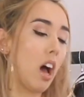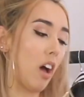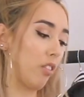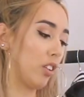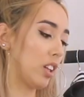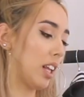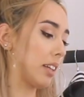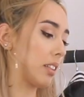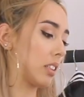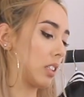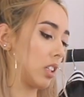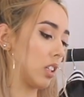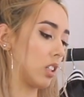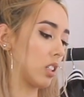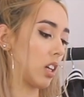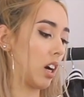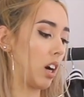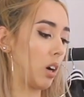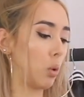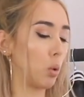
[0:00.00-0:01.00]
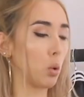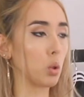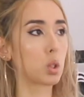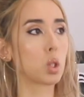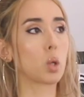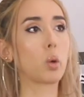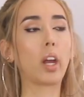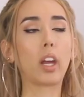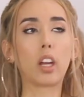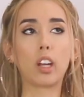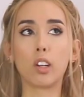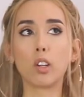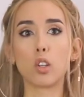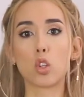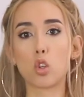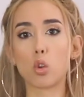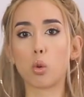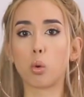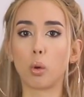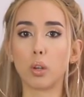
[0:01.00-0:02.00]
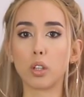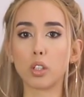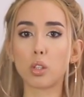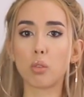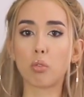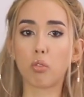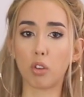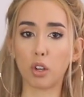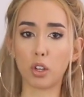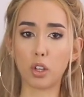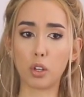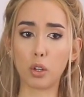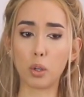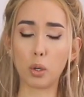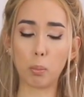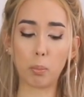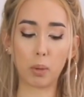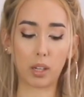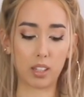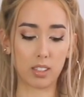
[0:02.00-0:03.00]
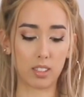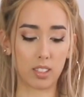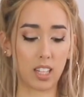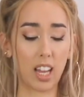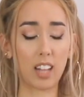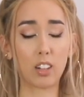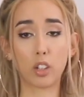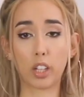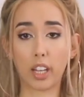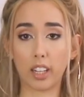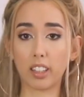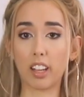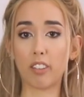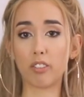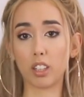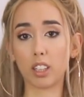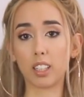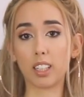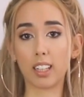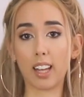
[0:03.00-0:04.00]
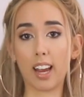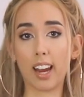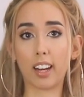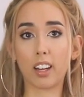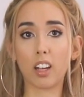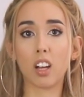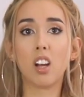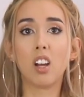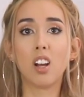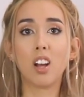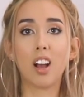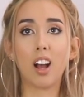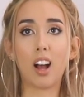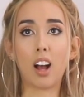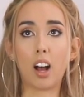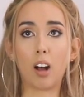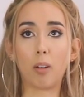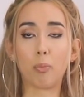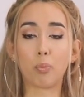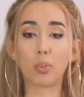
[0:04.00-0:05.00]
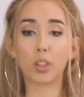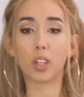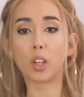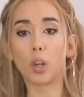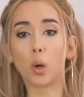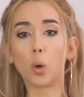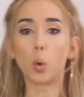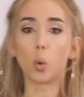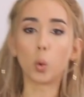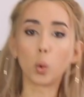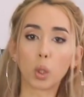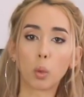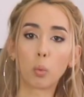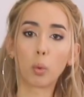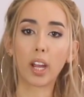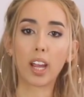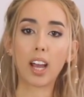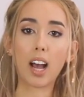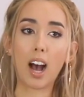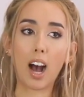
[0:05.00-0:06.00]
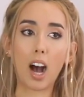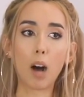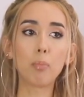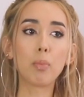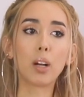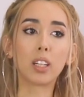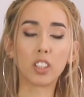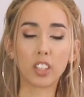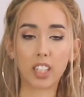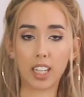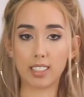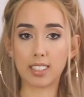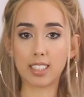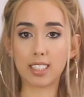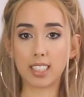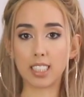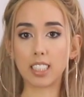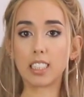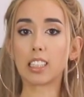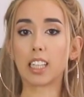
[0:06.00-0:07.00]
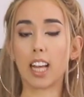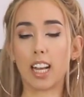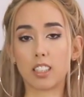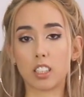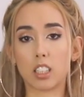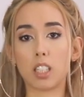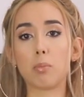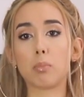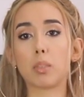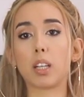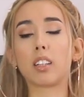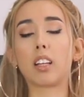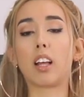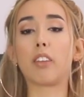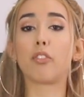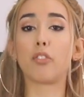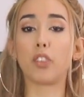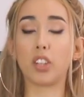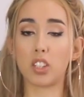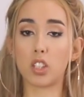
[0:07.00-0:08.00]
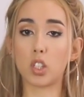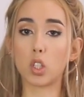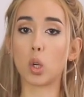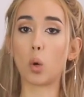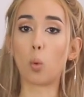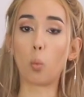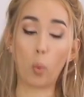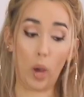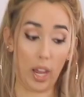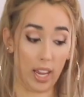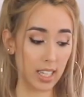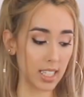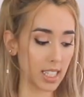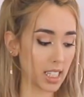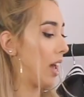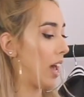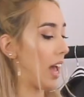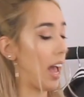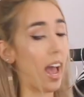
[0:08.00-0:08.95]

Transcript: I feel like these are also a good choice for you, because then you can definitely like go all the way up, and you can still get something that fits your waist.